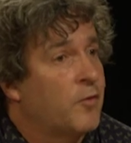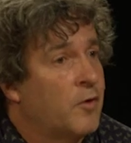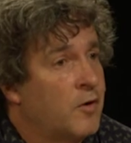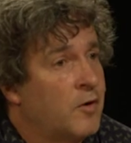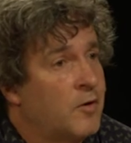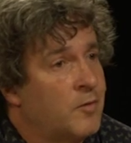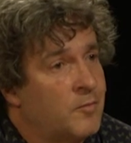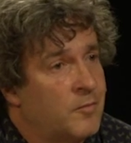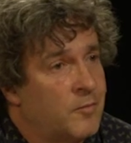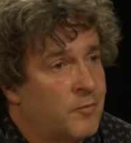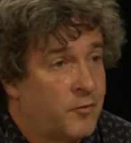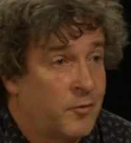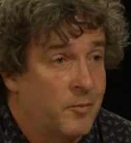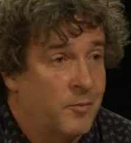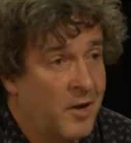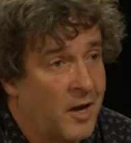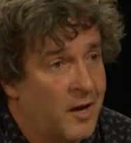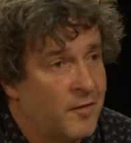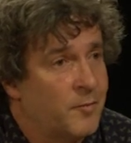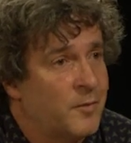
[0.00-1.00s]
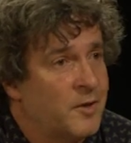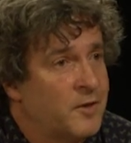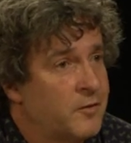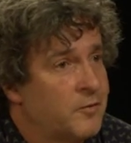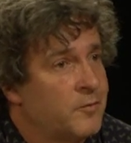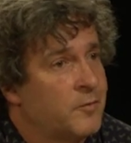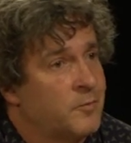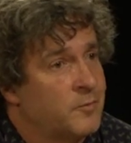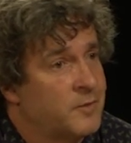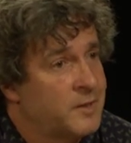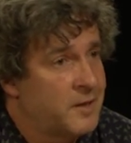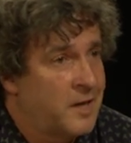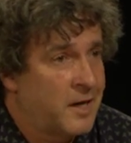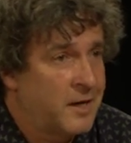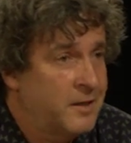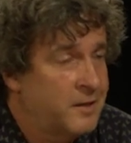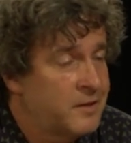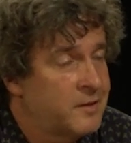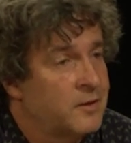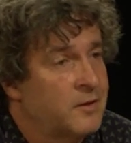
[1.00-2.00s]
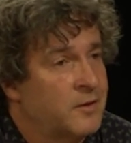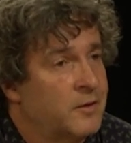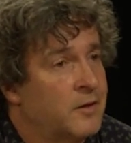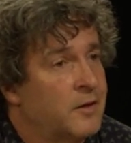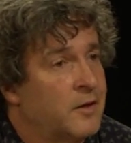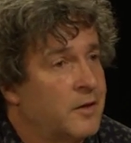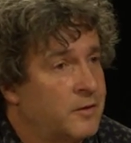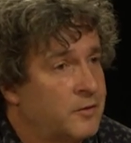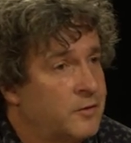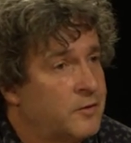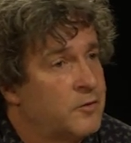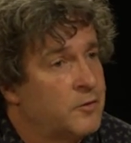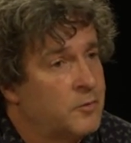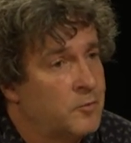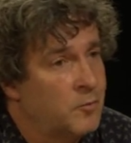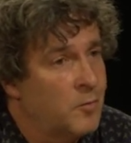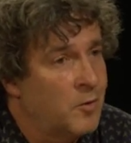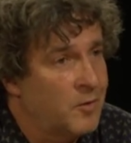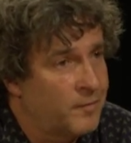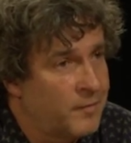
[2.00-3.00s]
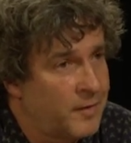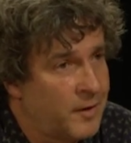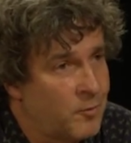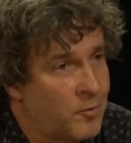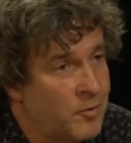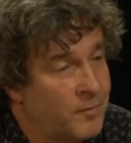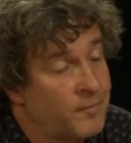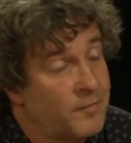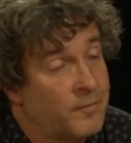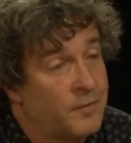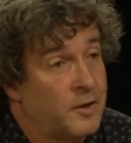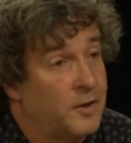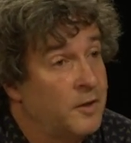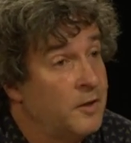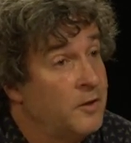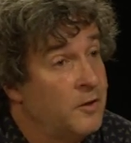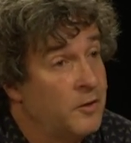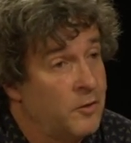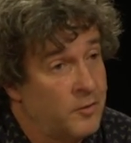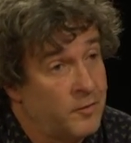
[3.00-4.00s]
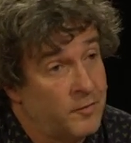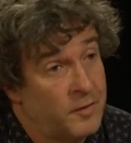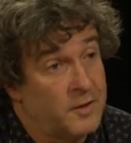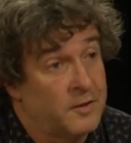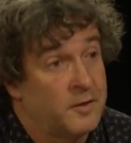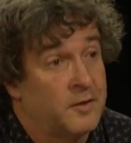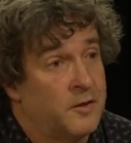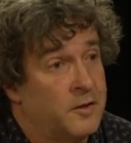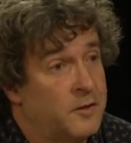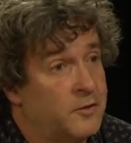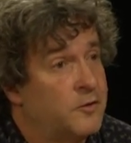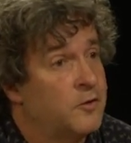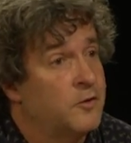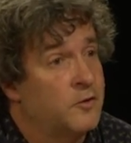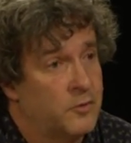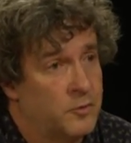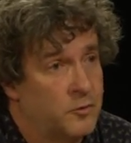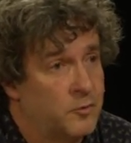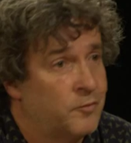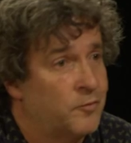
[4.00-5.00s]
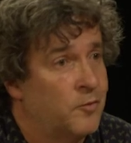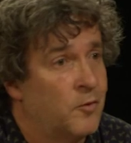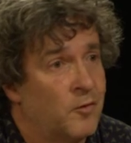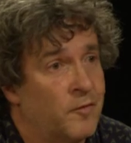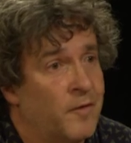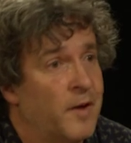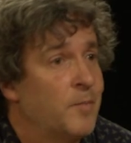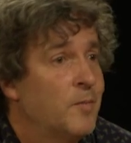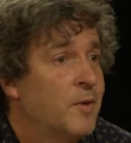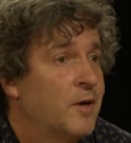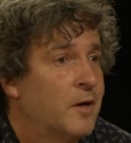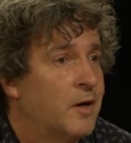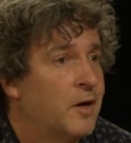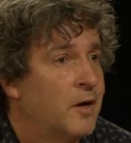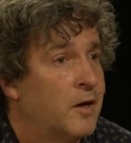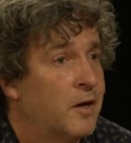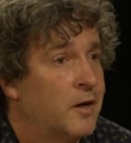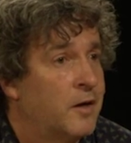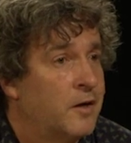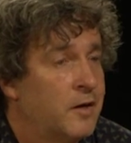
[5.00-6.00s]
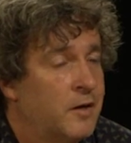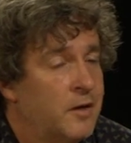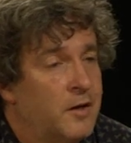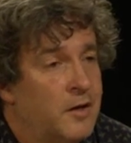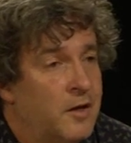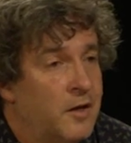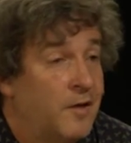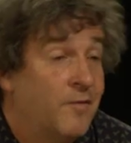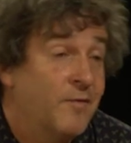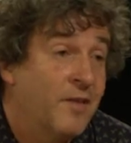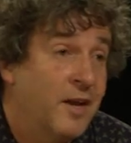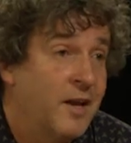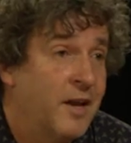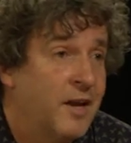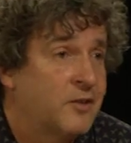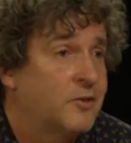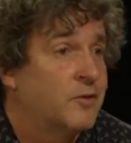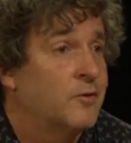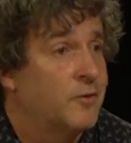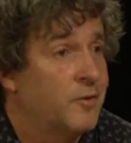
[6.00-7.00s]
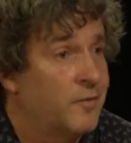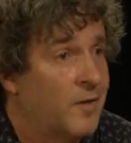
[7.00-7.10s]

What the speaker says: from governments, from states, as to what they want the universities to do for them in their national